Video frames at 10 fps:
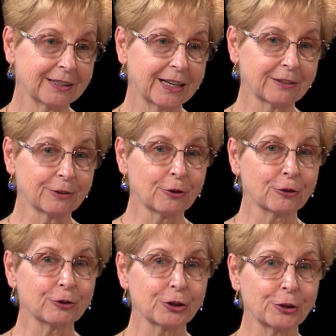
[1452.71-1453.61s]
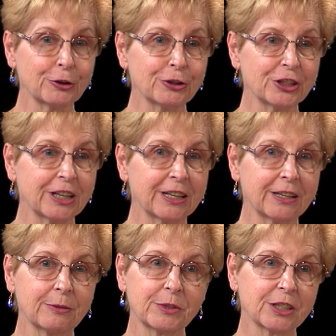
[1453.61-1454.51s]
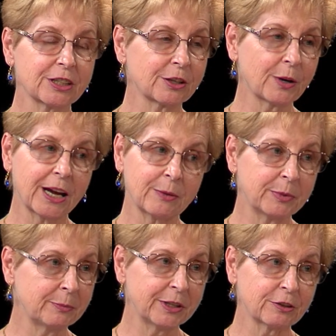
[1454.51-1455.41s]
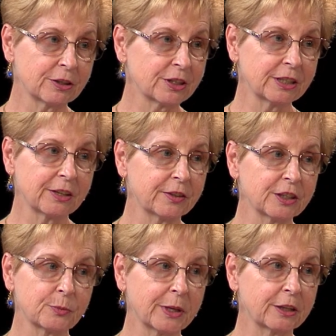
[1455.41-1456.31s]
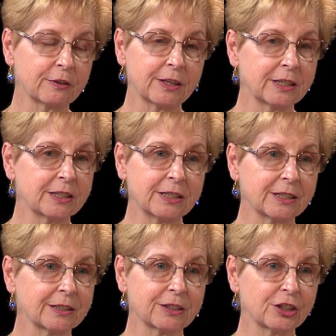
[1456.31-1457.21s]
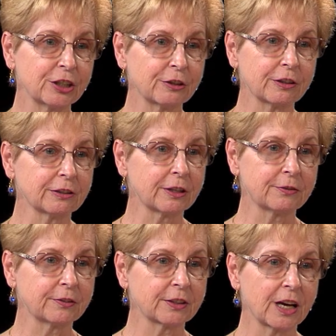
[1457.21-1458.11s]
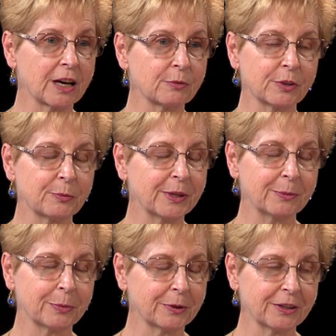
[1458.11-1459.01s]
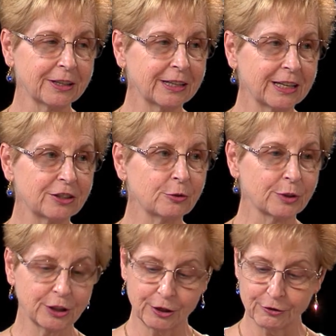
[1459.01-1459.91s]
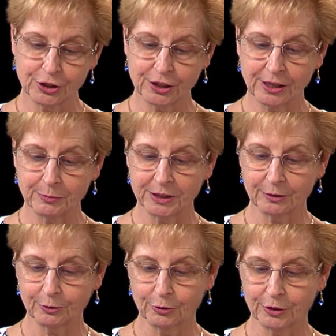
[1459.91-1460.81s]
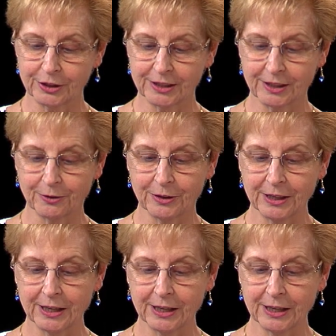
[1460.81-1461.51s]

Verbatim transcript: Uh, at a local church, and I'm just so happy because oh, nothing's wow. better than to share the love of God with people Absolutely. and to encourage them in the Lord. Absolutely.